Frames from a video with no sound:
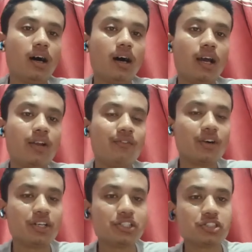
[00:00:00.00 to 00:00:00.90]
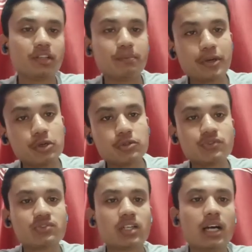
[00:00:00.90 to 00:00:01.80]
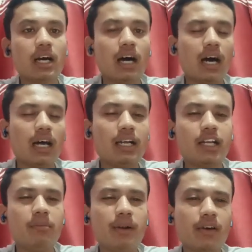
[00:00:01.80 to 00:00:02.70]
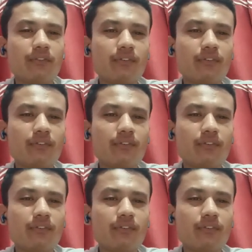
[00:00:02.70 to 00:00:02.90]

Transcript: invocation of muse, a little bit of